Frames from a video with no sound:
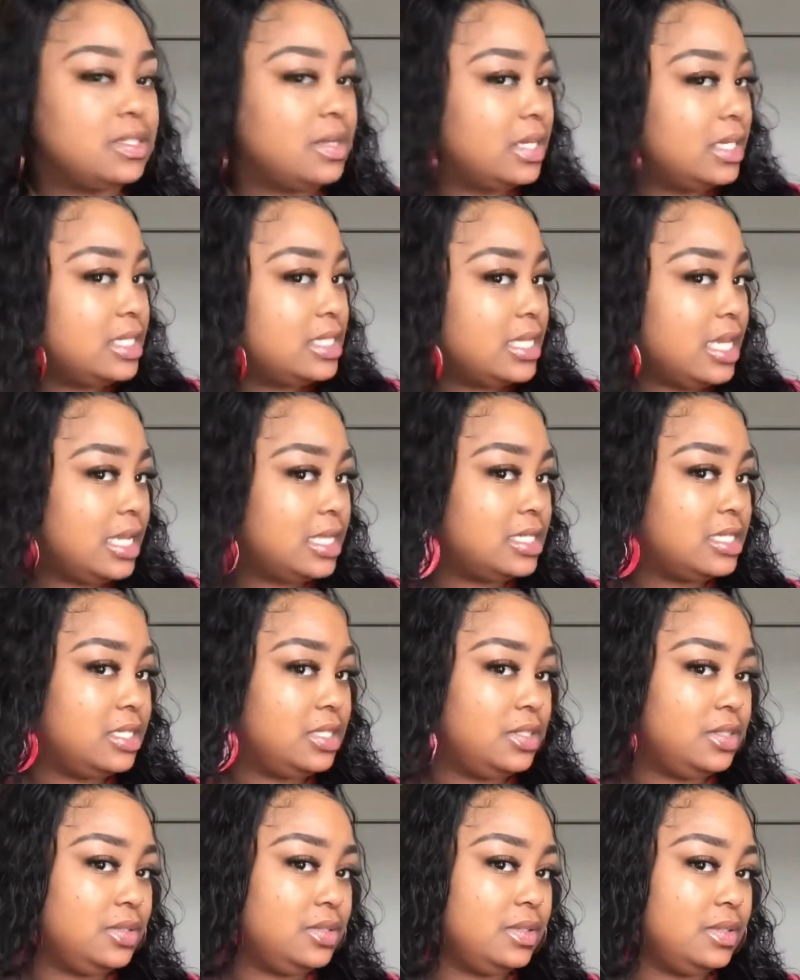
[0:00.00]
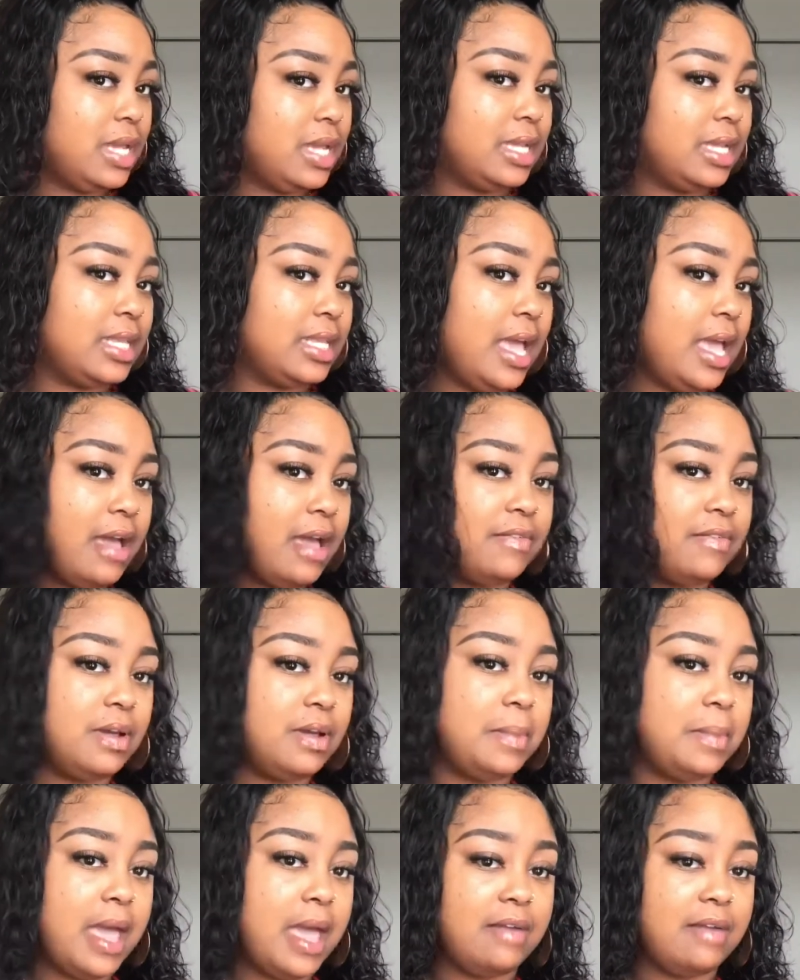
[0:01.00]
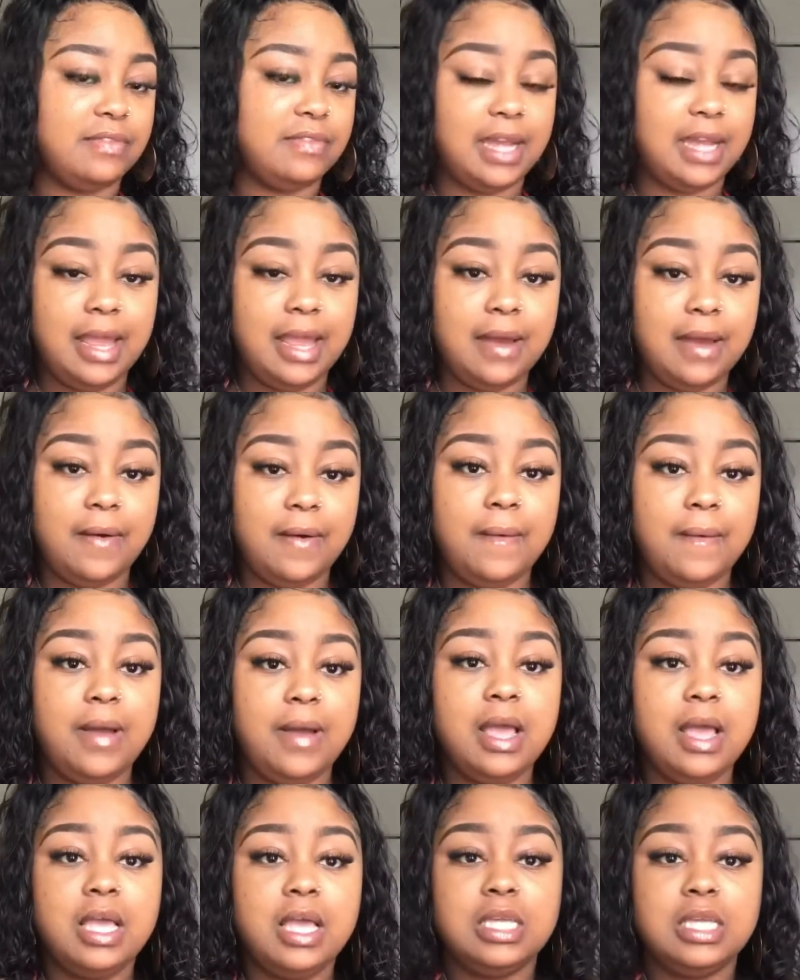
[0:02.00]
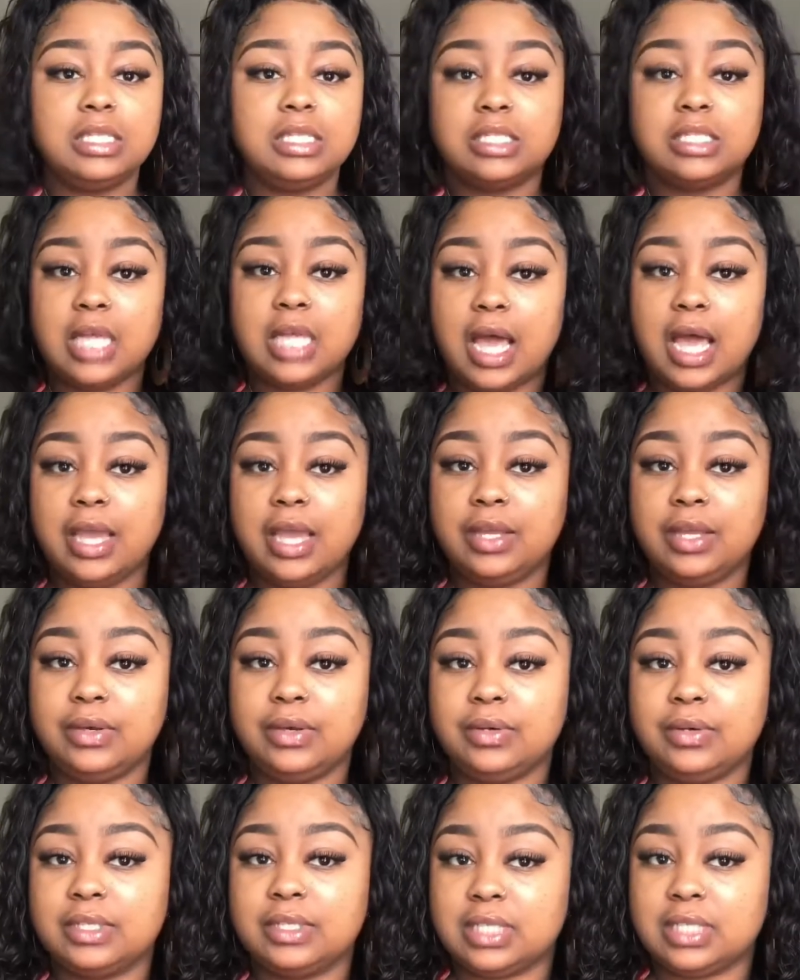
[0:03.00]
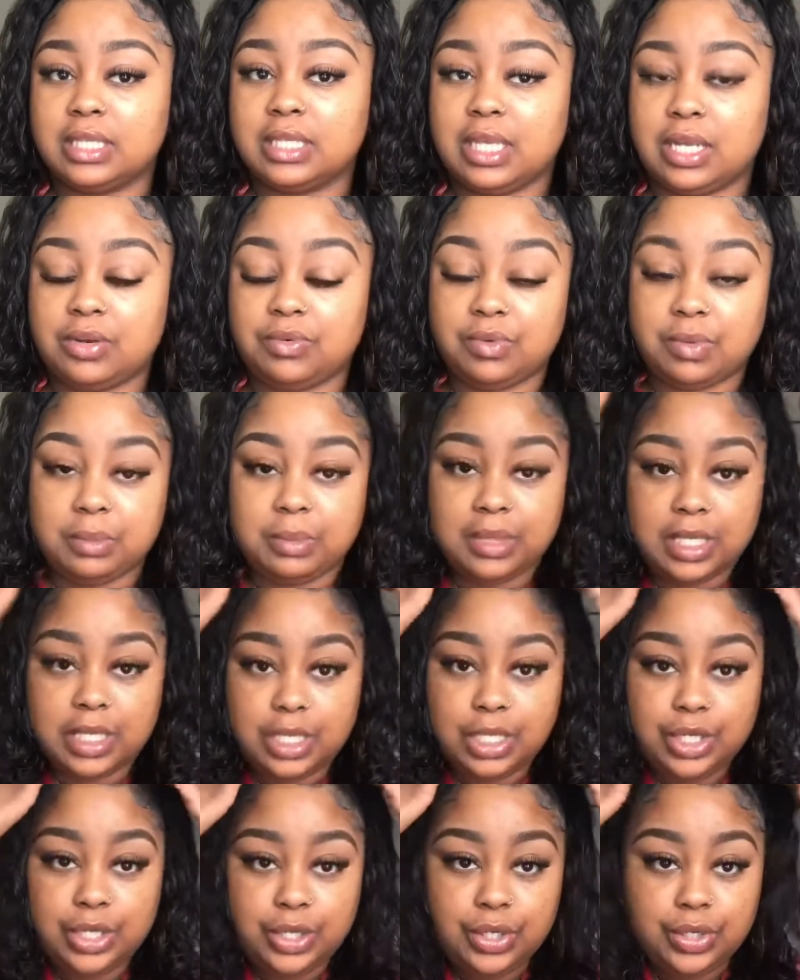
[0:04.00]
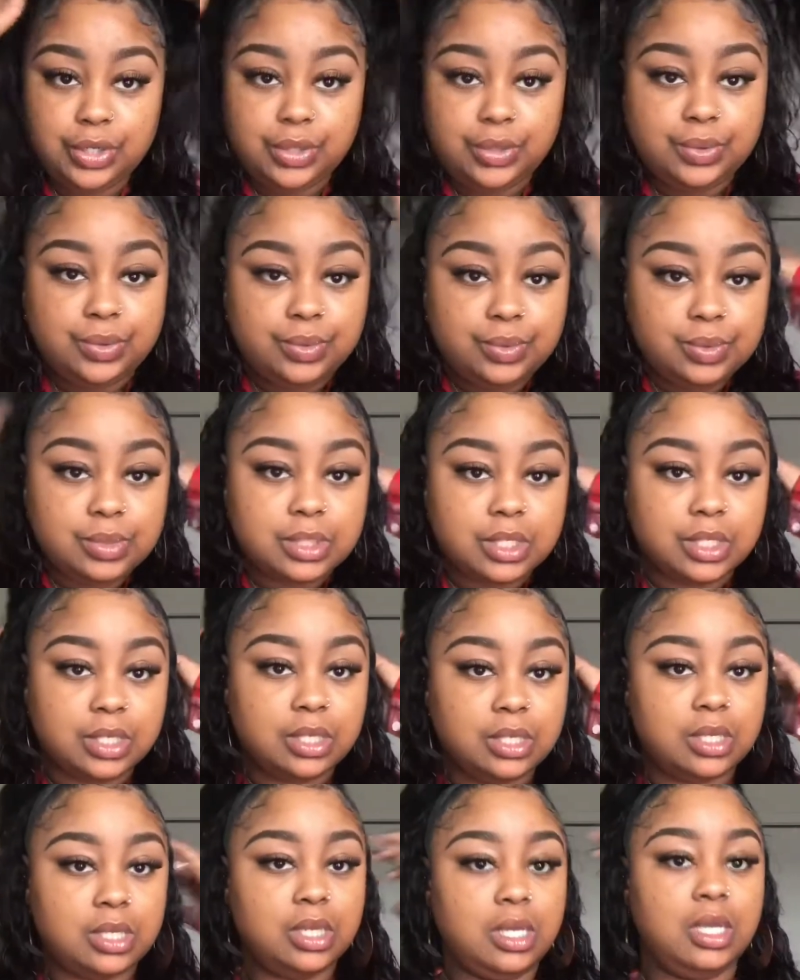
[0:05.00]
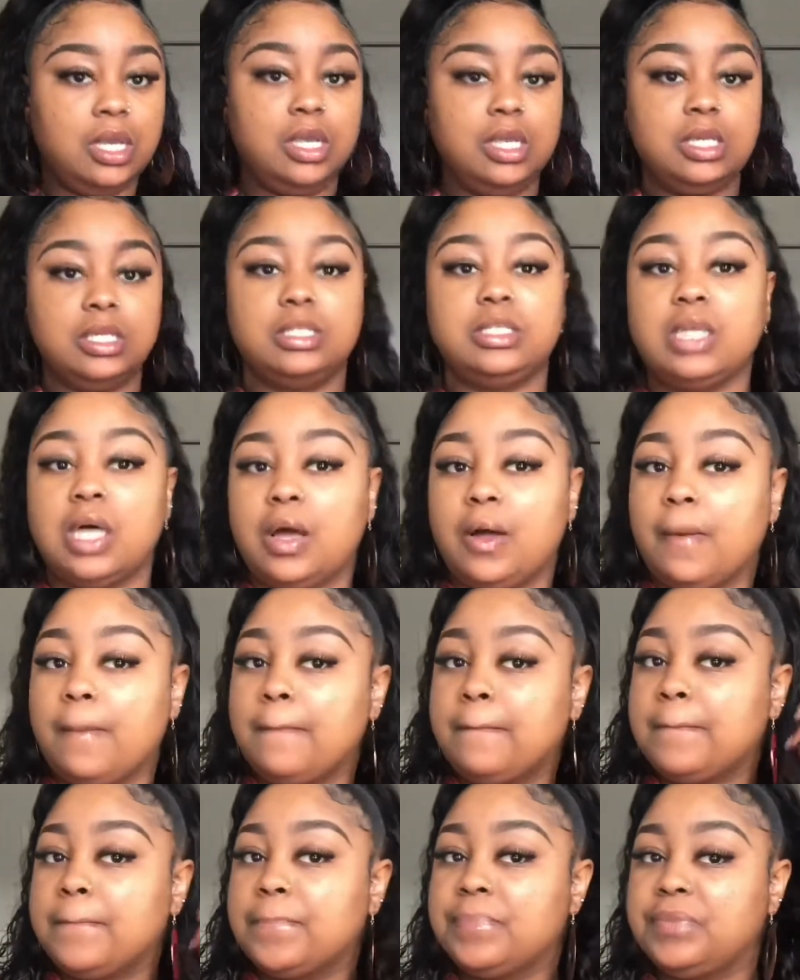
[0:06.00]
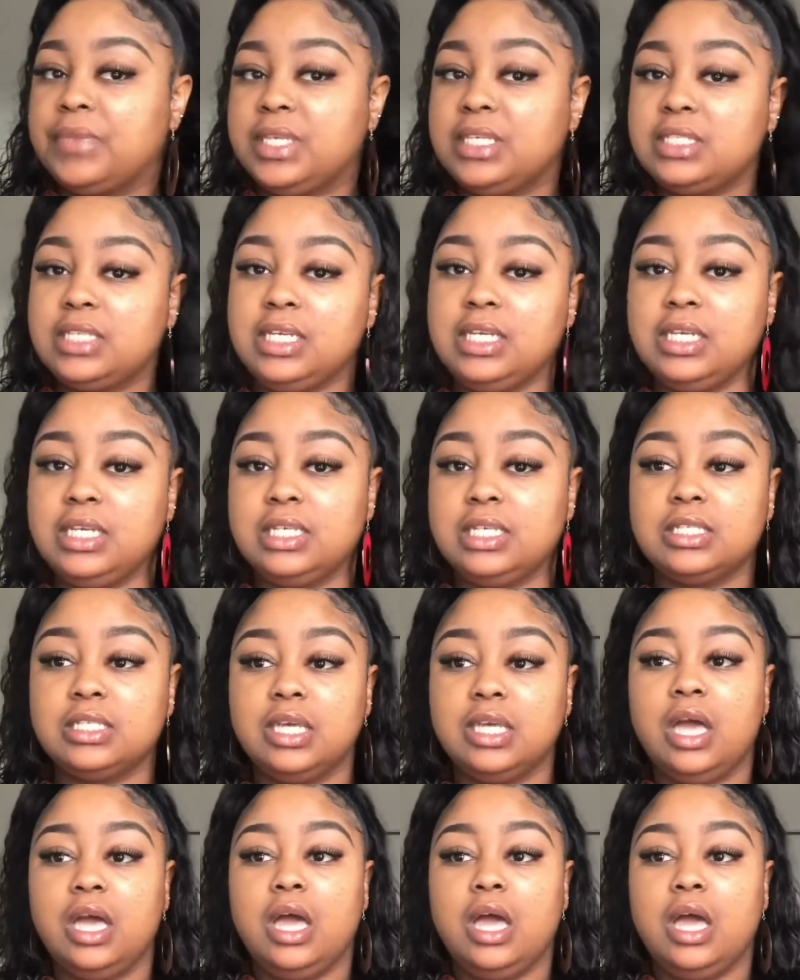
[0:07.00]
So I decided to do like the half up, half down style because I thought it would be cute. So this is,